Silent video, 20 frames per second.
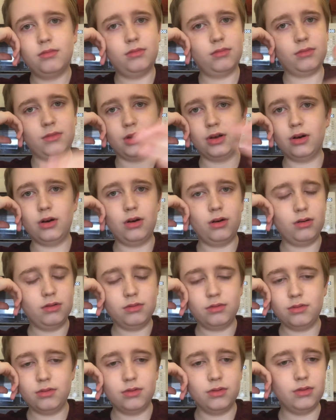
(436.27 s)

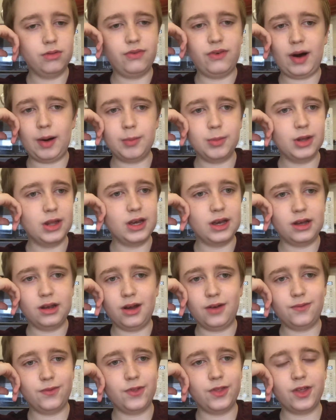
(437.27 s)
the family and
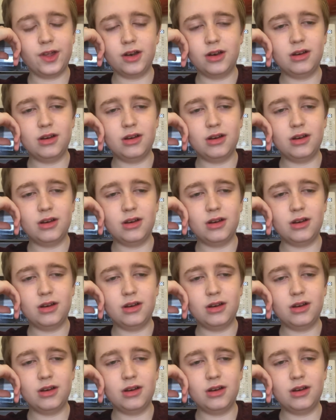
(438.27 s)
everything,